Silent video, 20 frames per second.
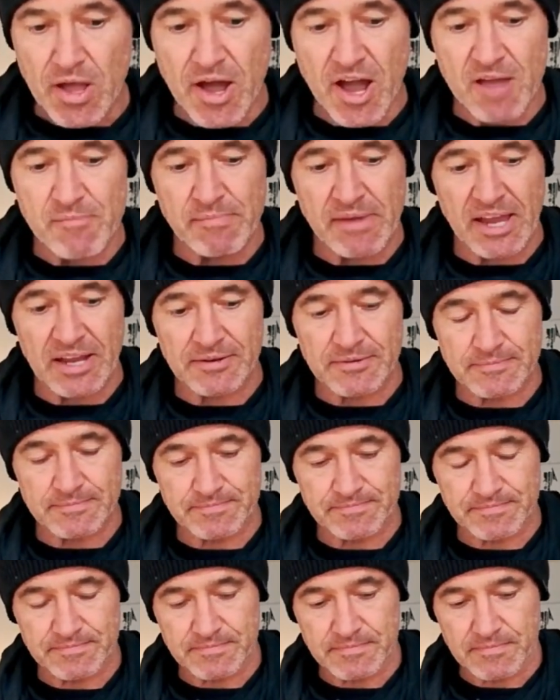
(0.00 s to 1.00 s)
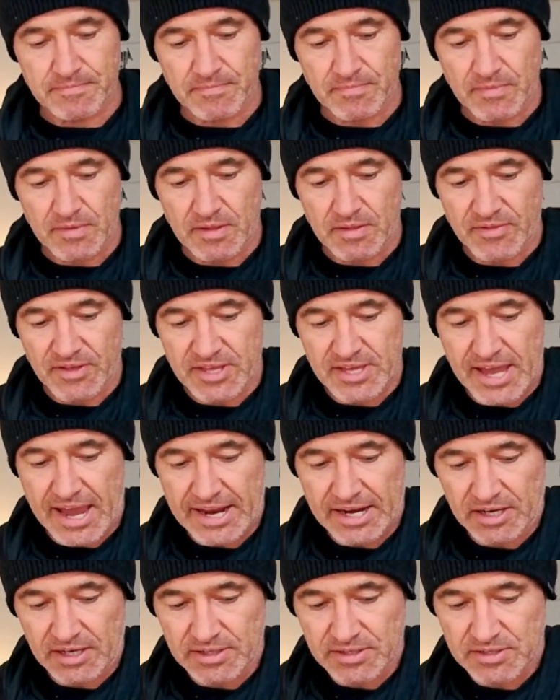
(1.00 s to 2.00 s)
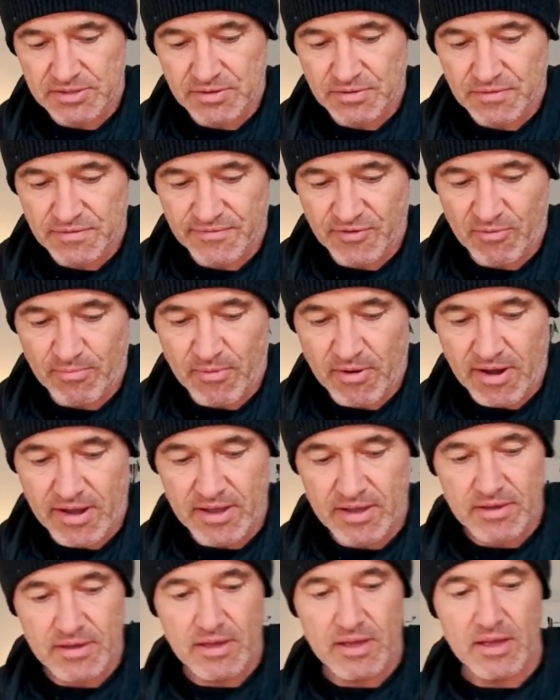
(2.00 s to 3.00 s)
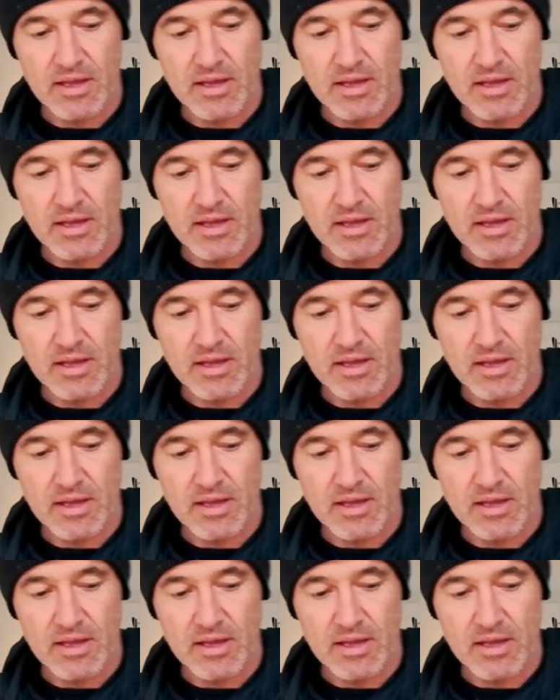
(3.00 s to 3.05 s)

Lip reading: I met the catalyst for my